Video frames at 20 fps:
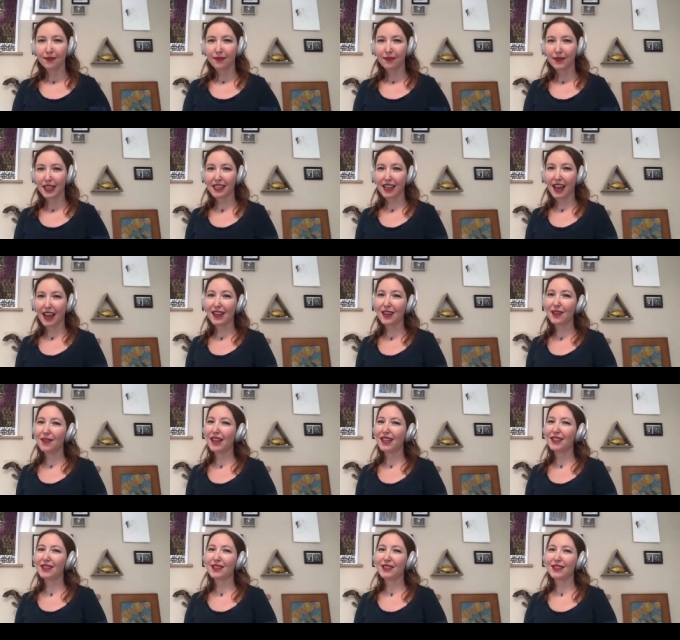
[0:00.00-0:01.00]
This guy who
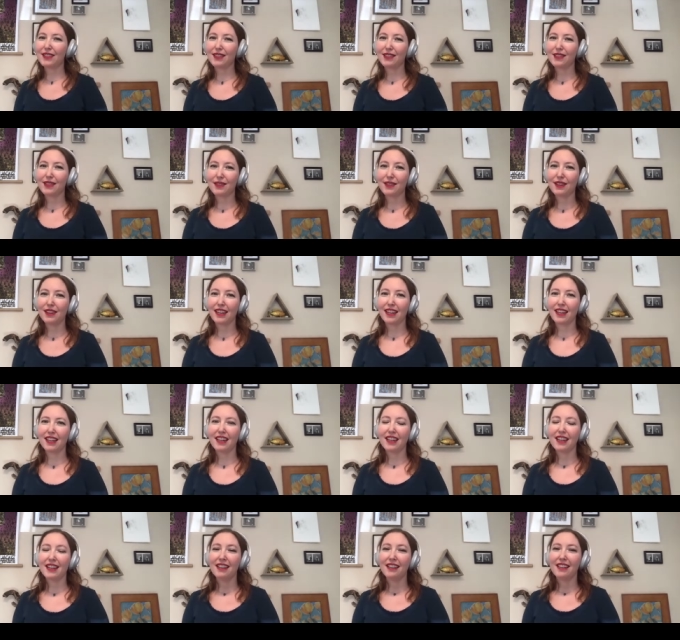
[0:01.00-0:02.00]
answered the
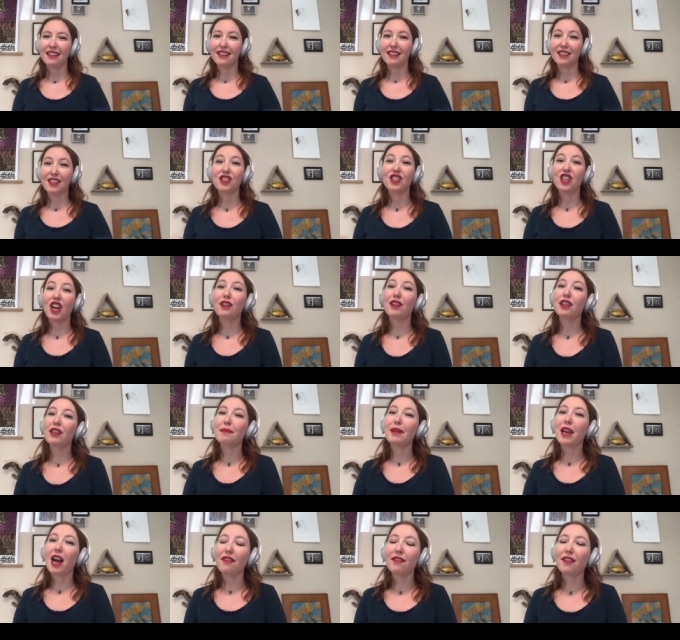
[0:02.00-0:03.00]
door shouted
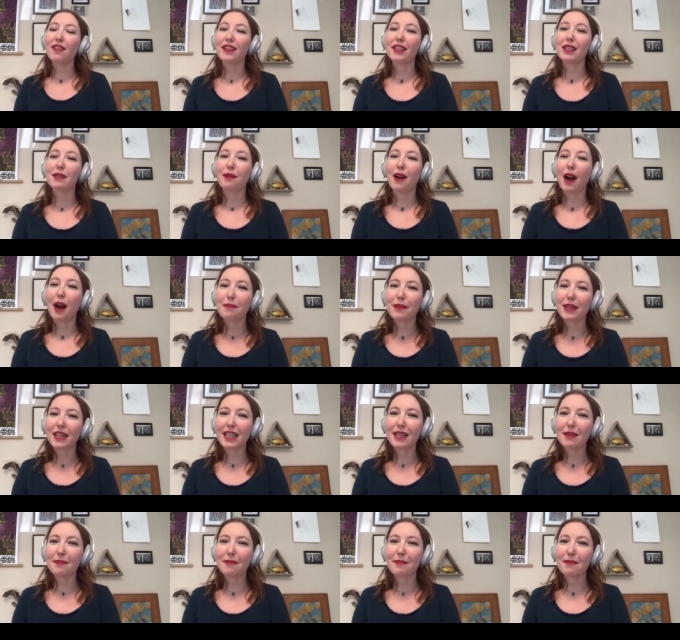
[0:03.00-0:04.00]
me off of his
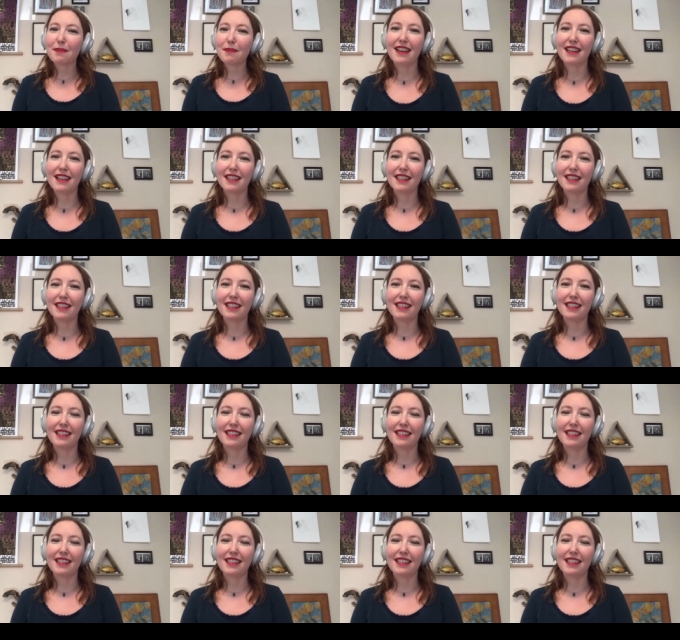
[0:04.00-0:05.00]
property because
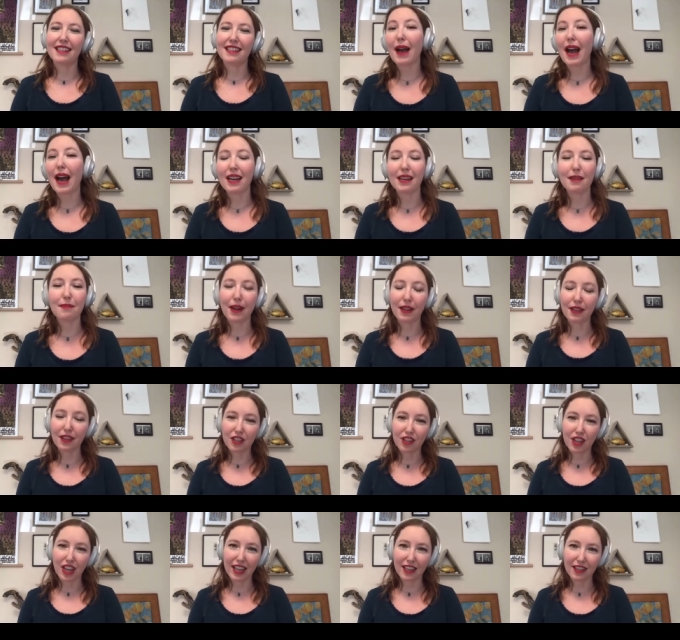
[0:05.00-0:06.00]
he was mad about
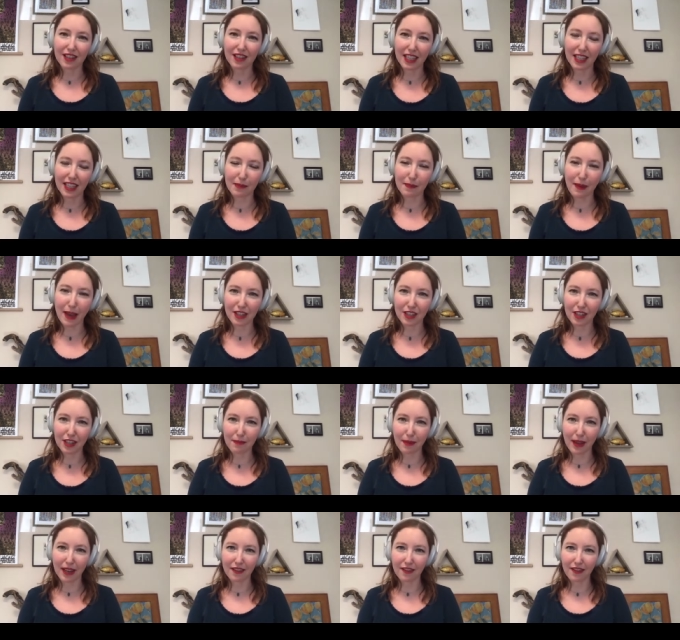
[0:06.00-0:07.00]
the change in his pension
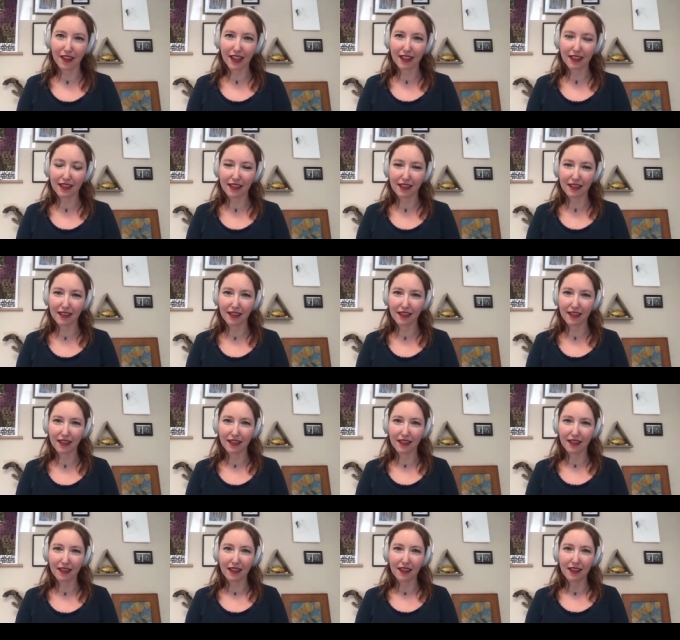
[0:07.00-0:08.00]
benefits.
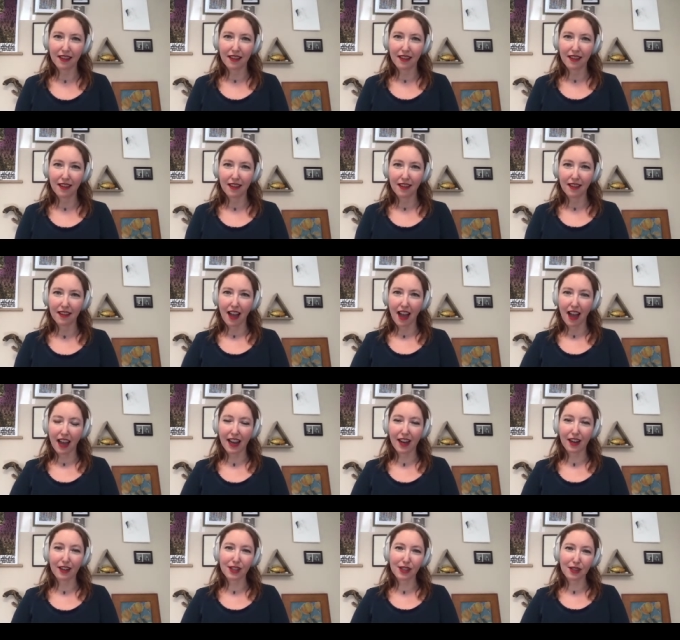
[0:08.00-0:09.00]
And
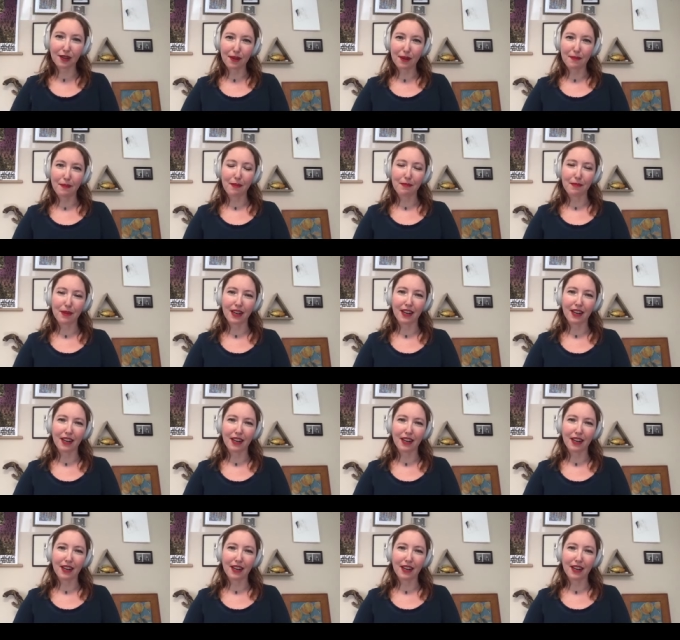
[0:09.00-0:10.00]
I also remember
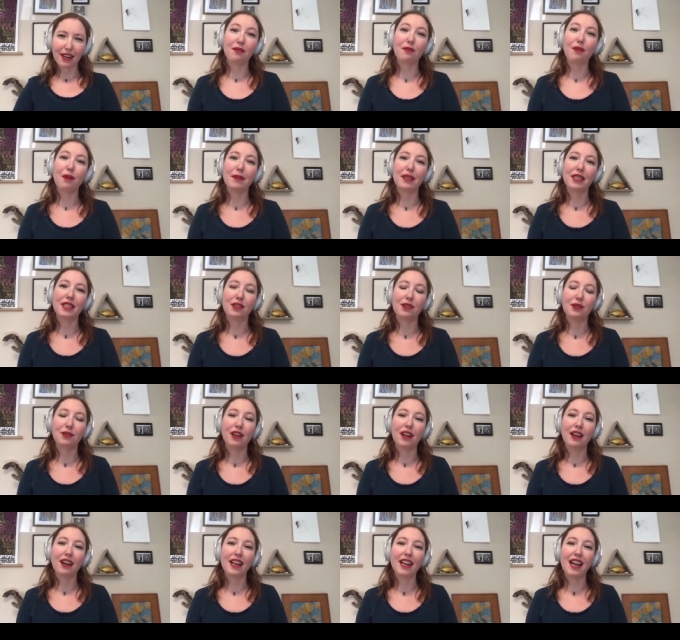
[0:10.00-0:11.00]
knocking on a woman's
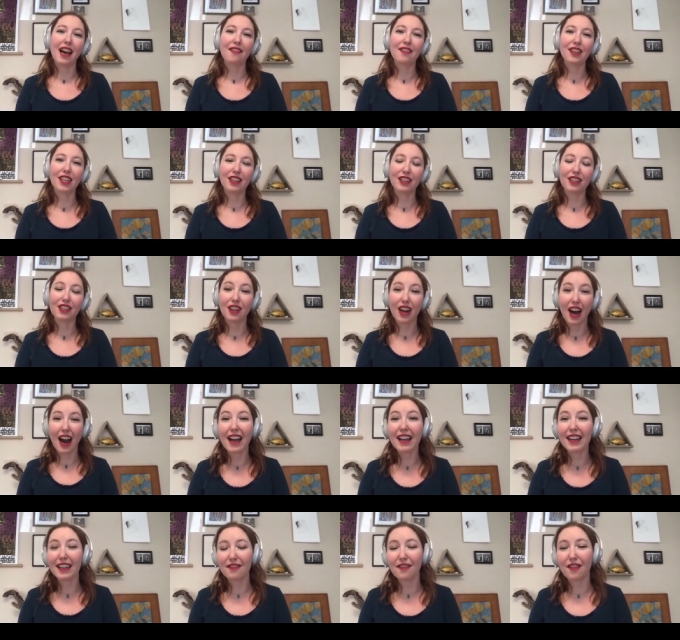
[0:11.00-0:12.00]
door and having her
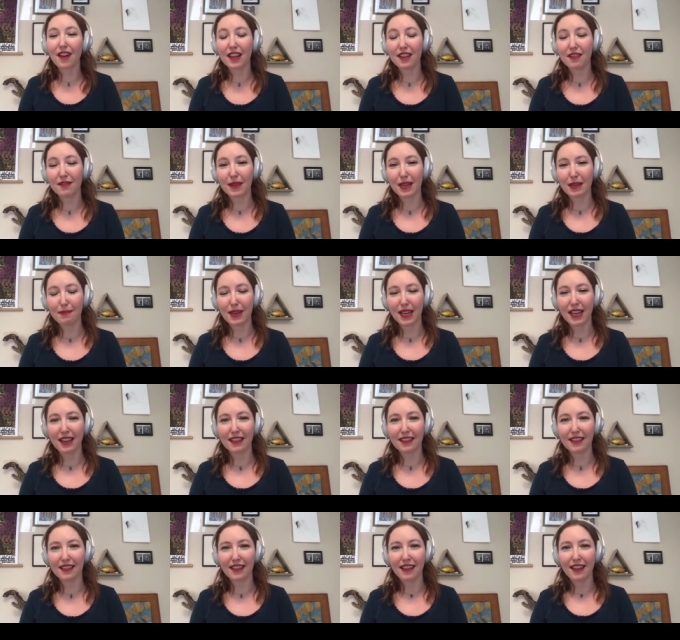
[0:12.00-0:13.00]
cry in front of me
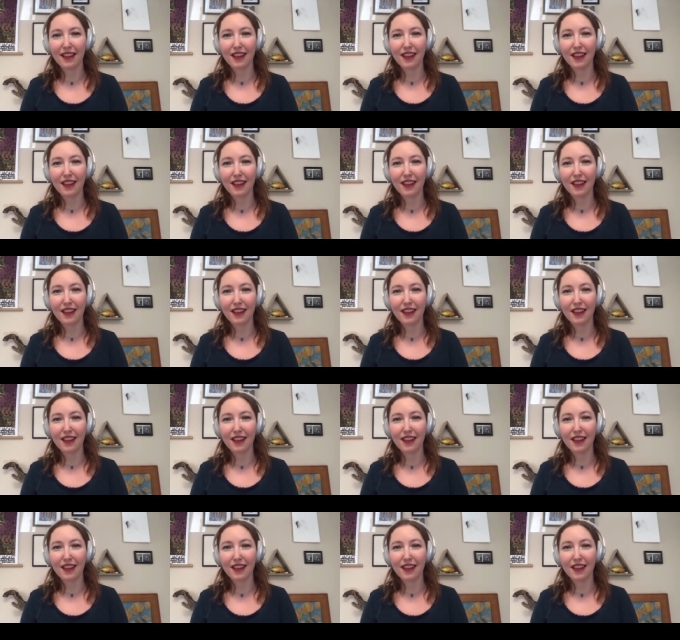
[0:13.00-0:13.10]
because